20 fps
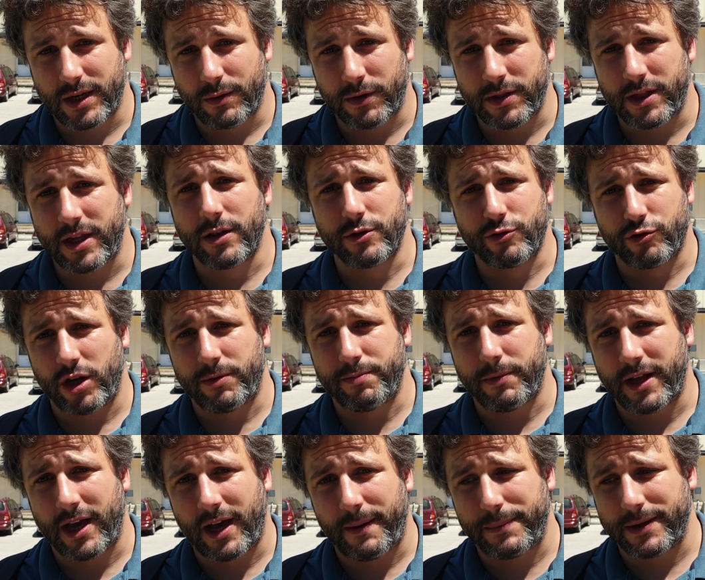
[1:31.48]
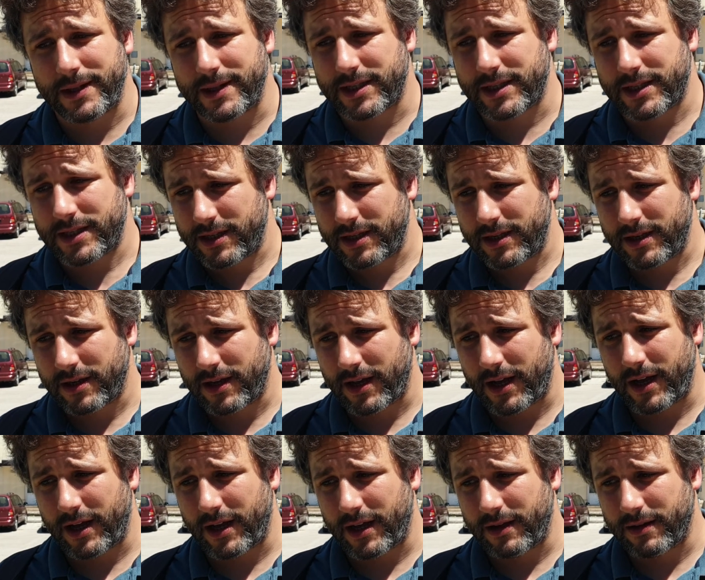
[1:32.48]
When the ill treatment happens,
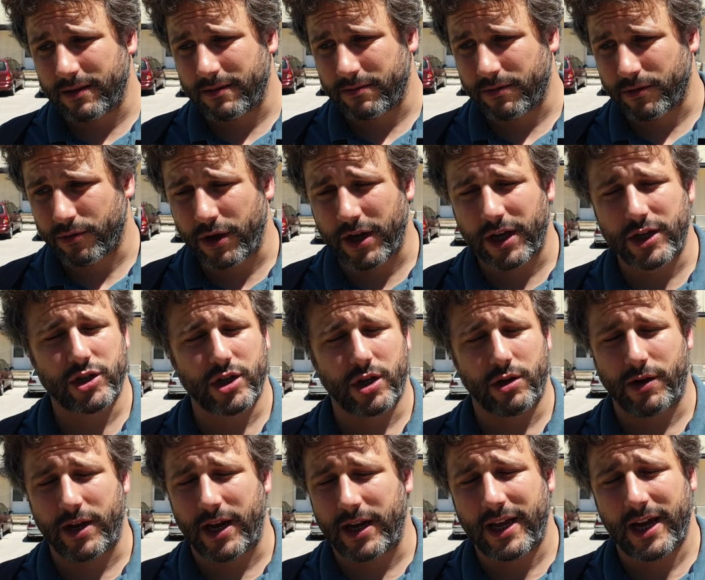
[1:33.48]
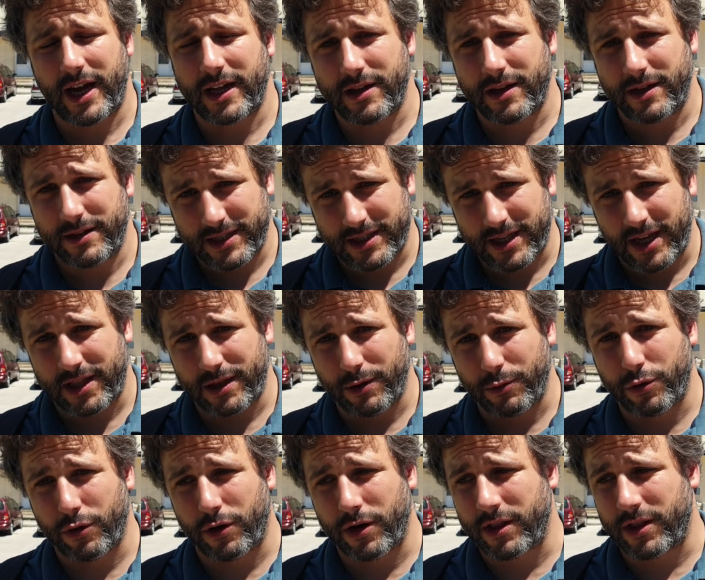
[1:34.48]
Croatian or any other state
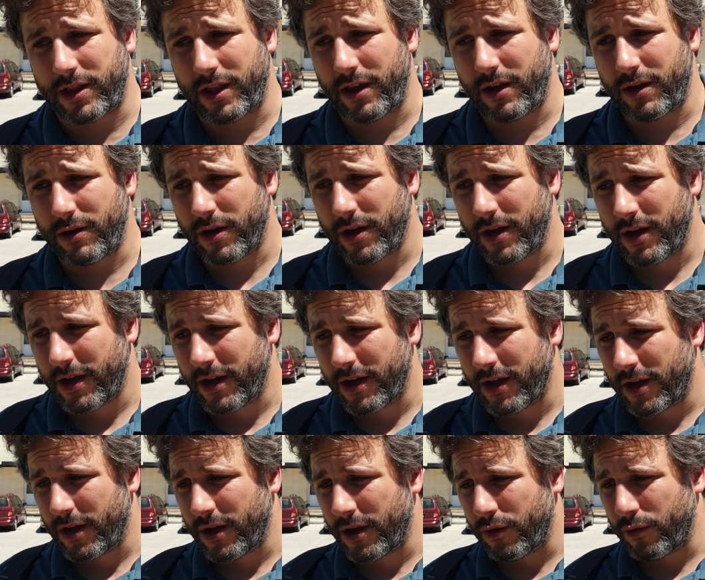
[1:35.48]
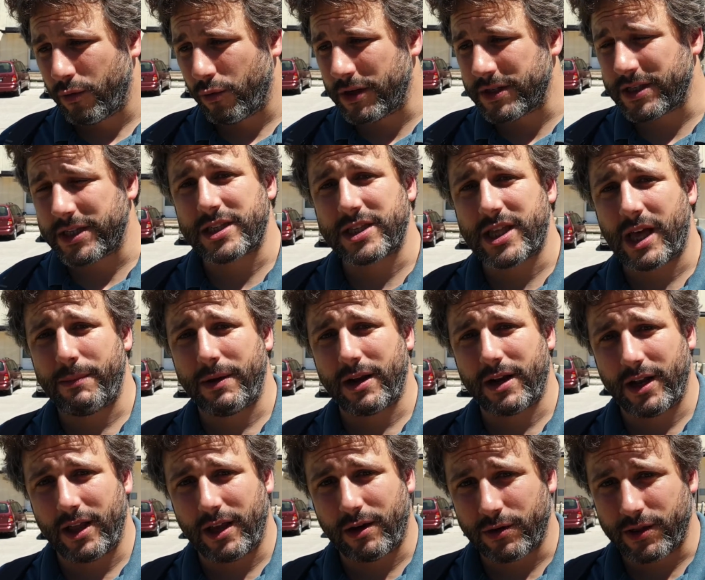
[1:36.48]
authority who is
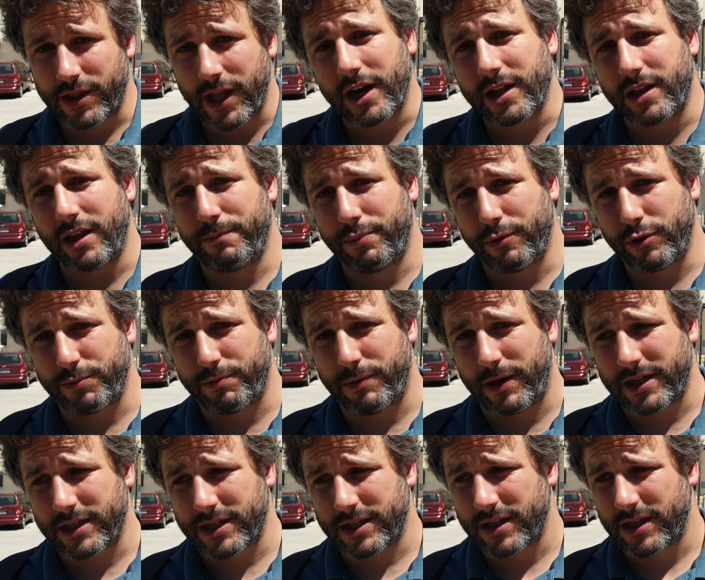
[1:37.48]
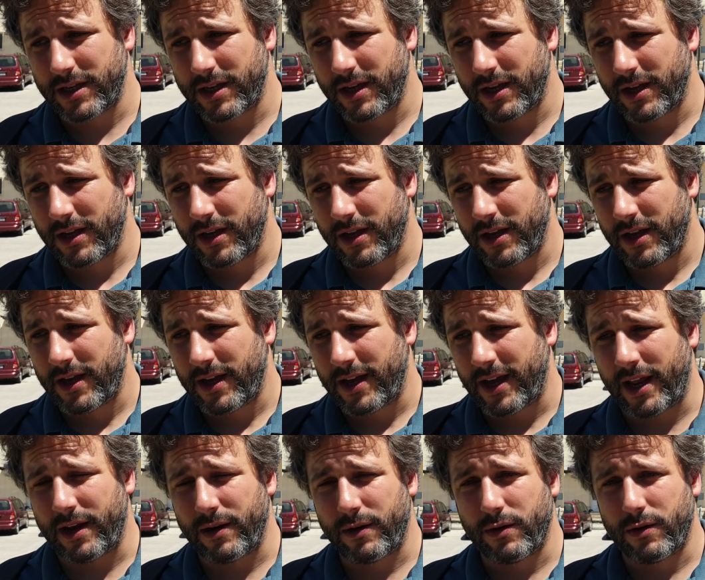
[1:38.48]
systemically conducting pushbacks
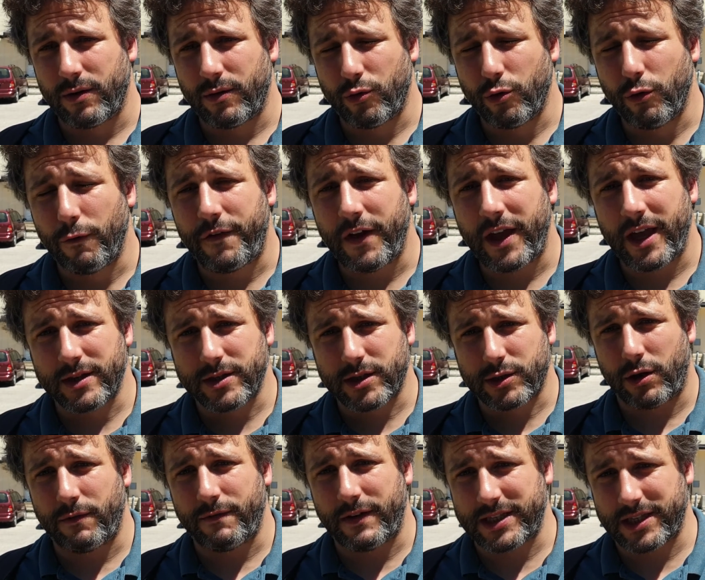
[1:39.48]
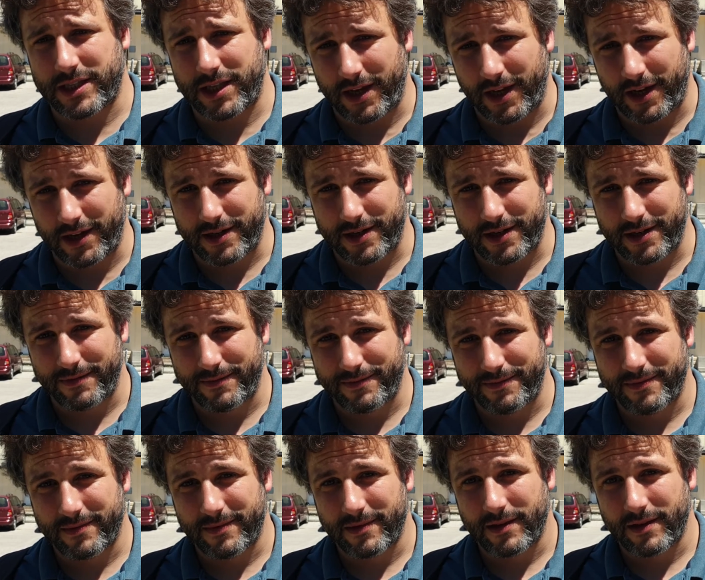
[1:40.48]
and who fails to investigate
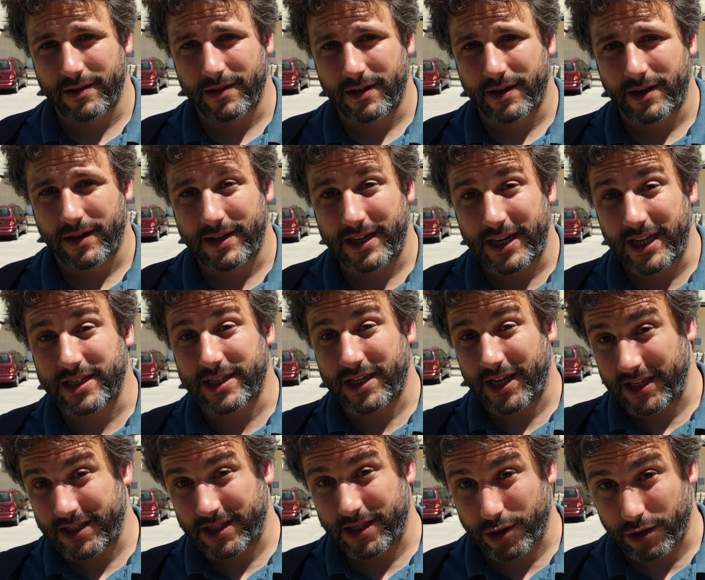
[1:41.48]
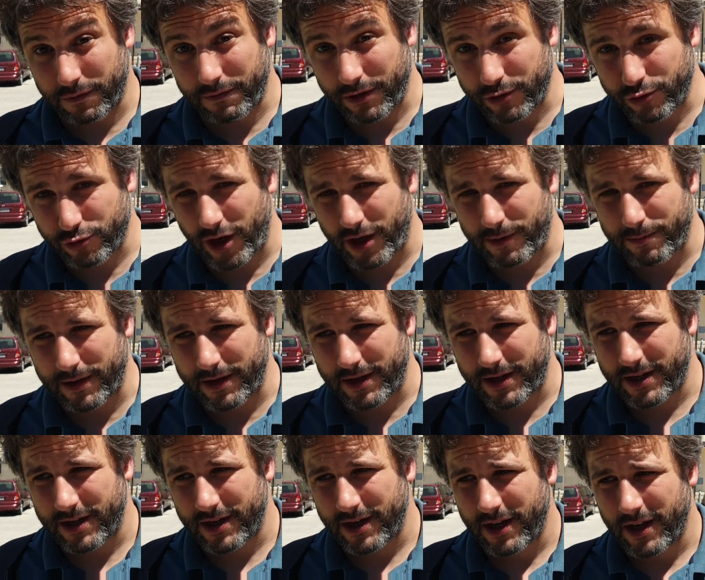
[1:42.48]
these cases of ill treatment
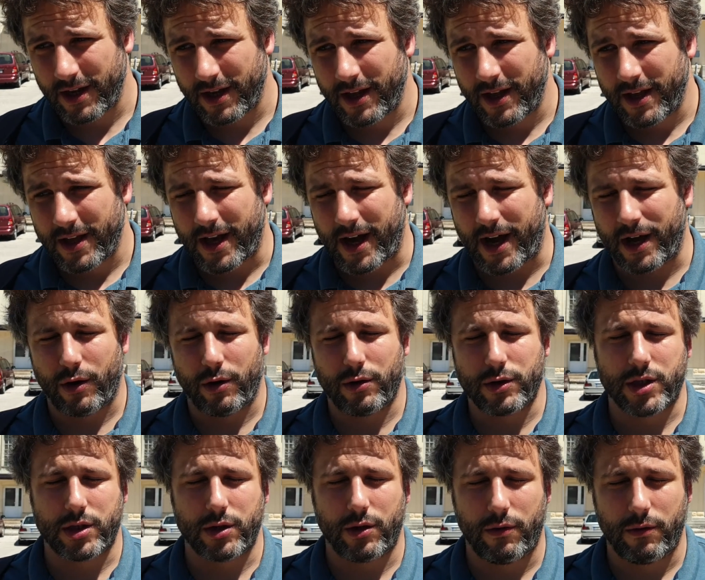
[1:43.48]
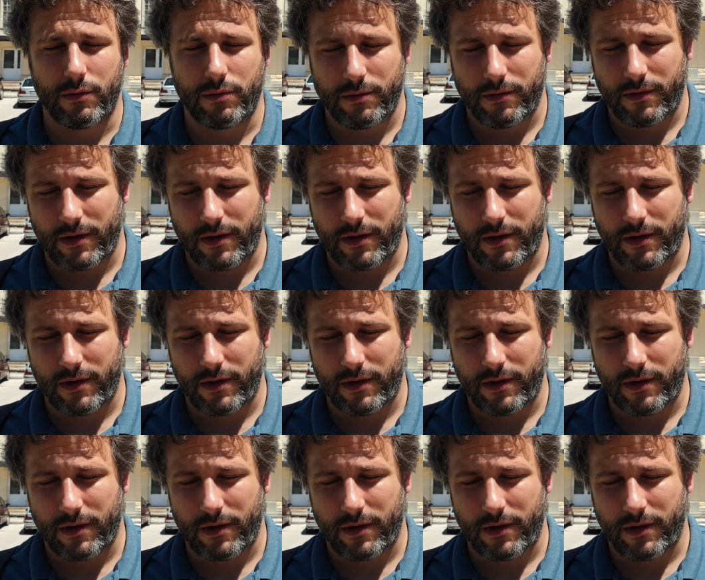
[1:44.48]
are also